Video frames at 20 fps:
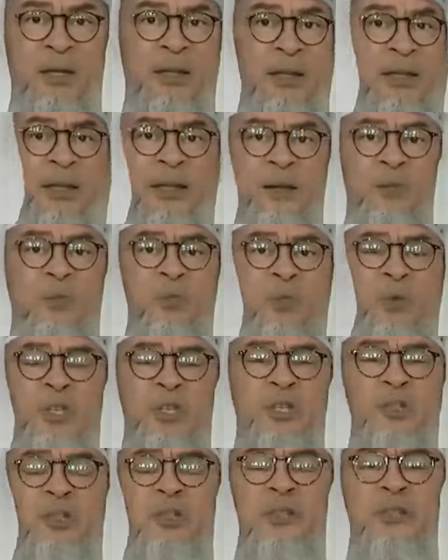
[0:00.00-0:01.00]
then we
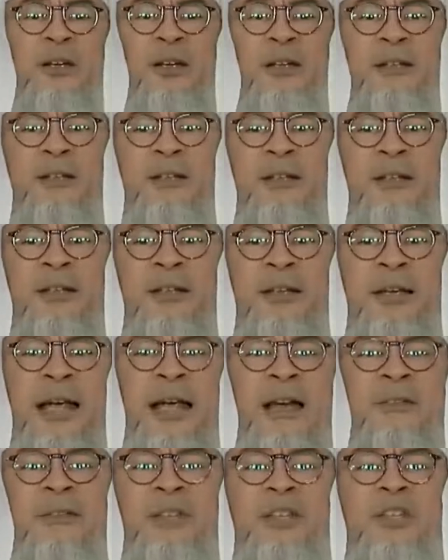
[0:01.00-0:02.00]
should not
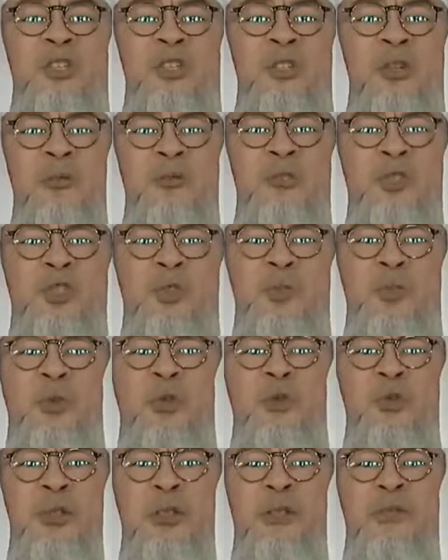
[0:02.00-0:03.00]
have an issue of
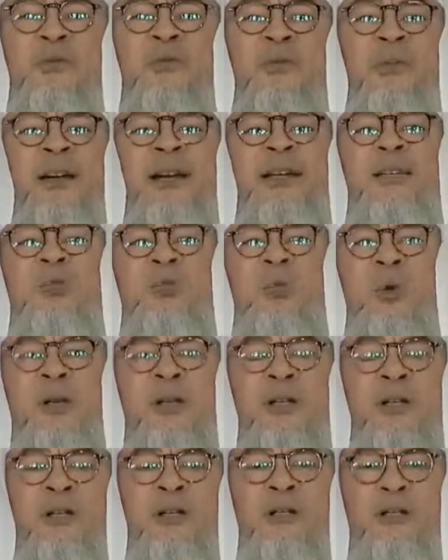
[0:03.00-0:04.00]
dispute and fight
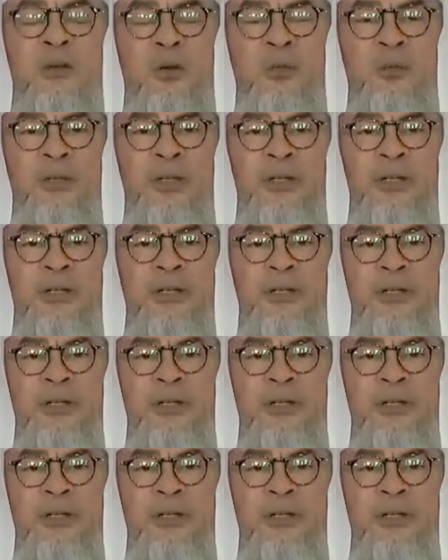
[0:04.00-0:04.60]
one another over it.